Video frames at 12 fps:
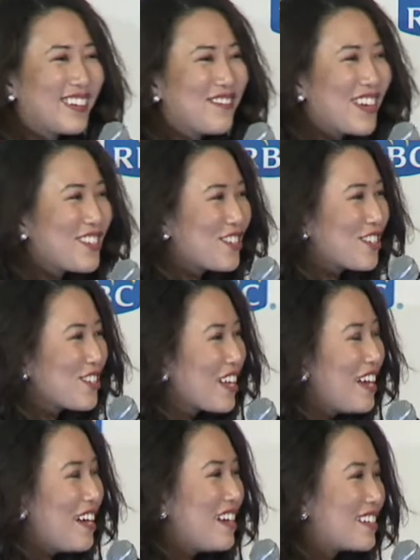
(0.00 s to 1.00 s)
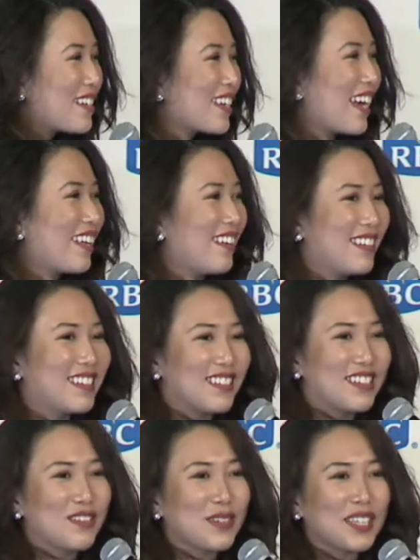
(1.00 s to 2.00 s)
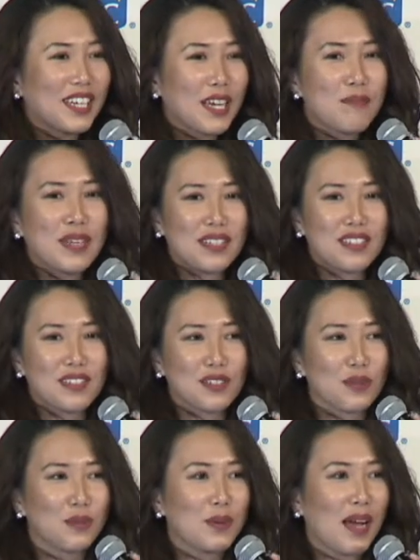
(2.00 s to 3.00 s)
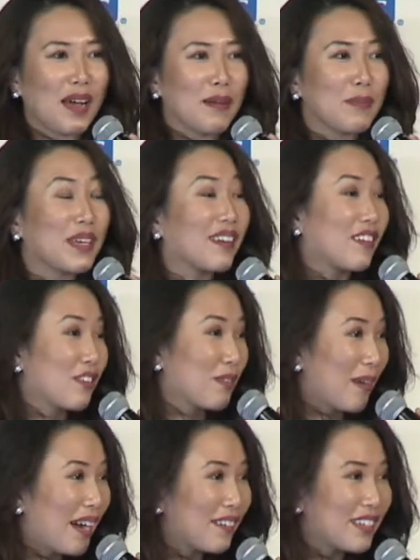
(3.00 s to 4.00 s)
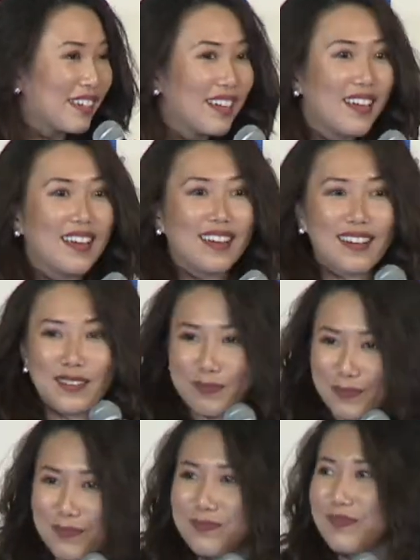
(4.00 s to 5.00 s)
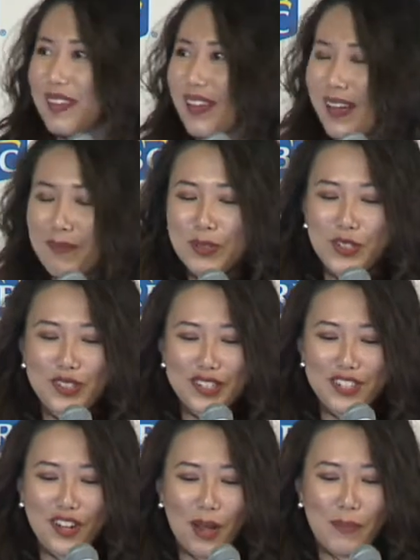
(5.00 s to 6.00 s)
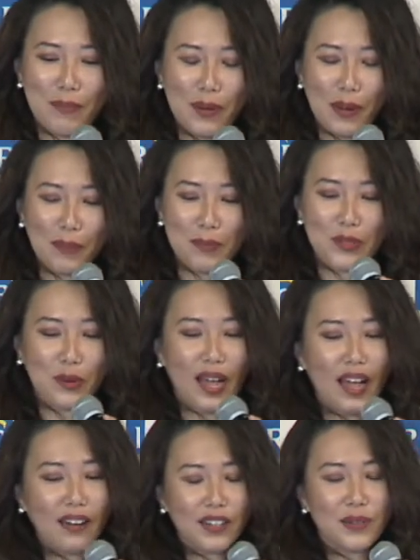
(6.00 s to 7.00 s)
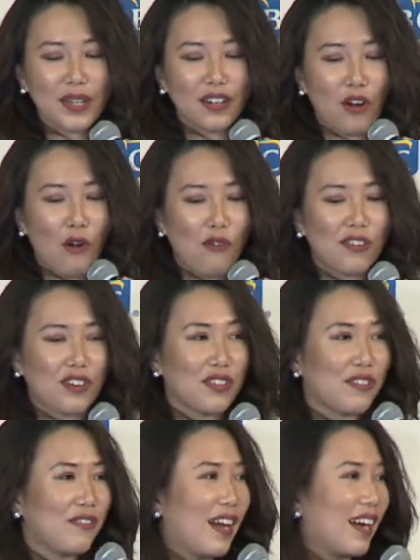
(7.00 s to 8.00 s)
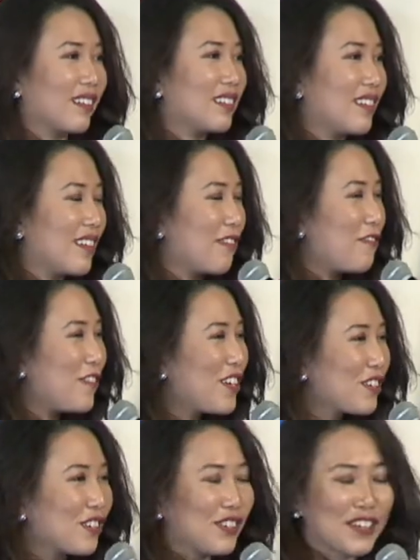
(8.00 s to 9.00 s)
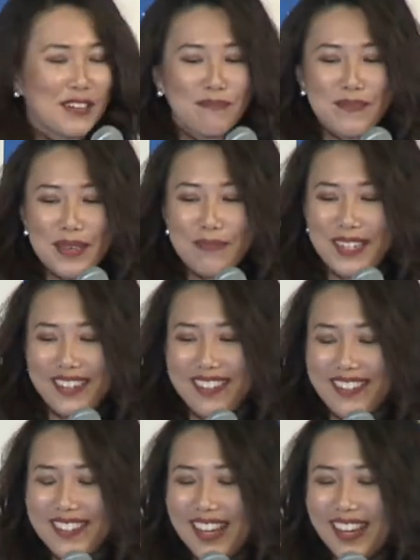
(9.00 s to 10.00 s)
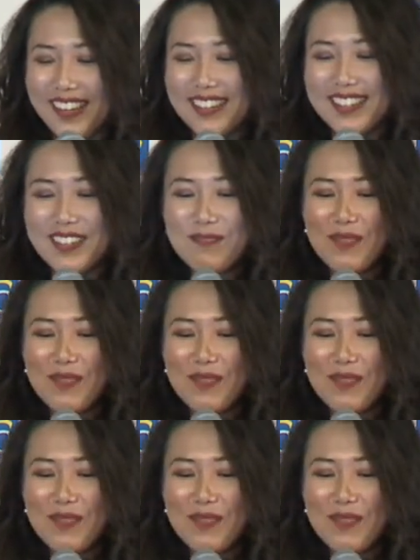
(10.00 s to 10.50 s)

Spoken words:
investors, to really commit to being in your round. I'm sure that's a common problem. So how do you get over the fear of commitment in this case?